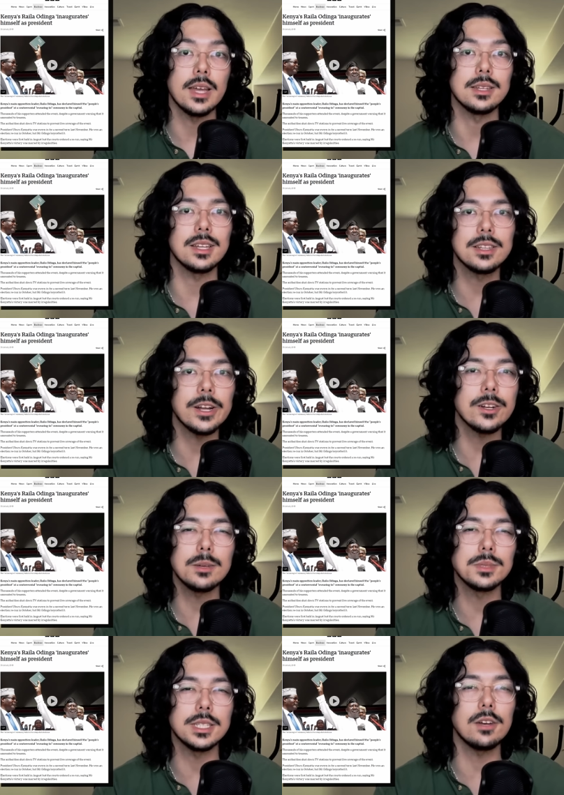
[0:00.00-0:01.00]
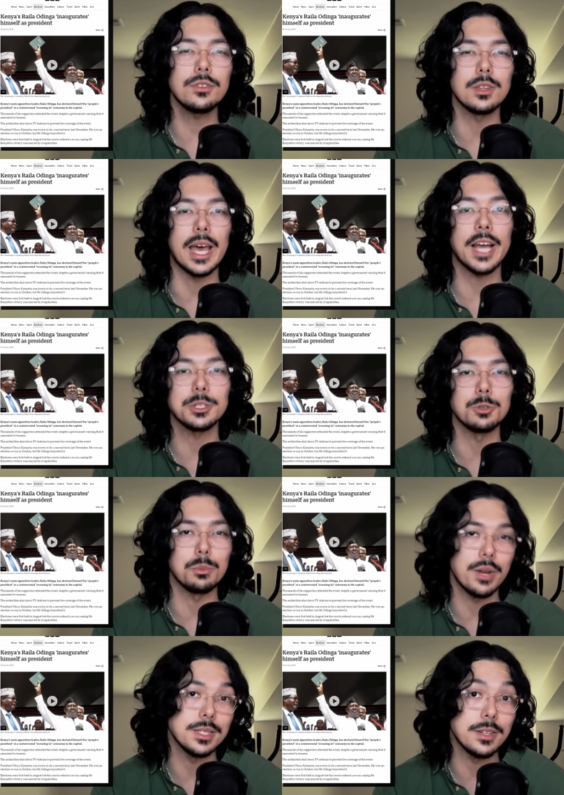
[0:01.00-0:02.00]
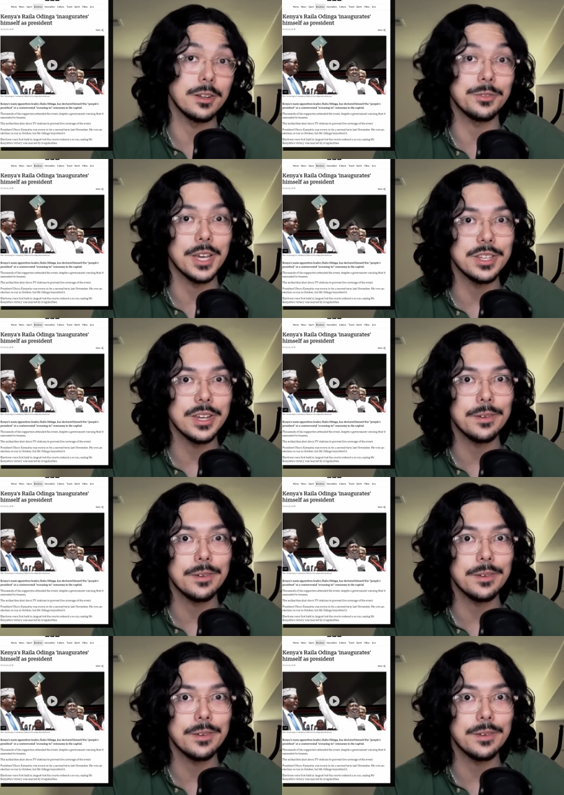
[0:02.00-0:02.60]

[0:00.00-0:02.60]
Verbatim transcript: and declared himself the actual president of Kenya.